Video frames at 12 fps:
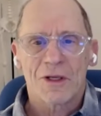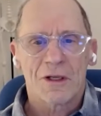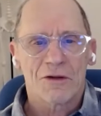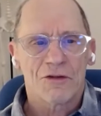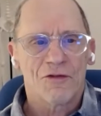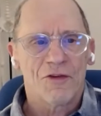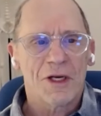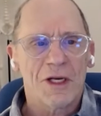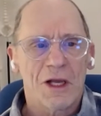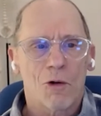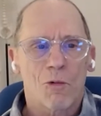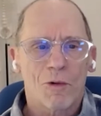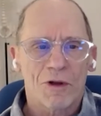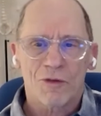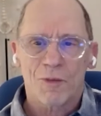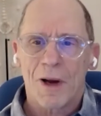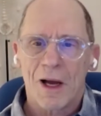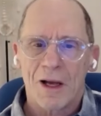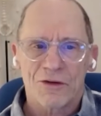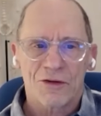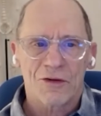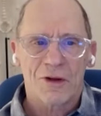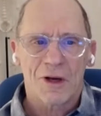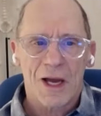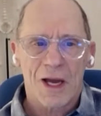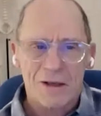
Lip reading: his video response to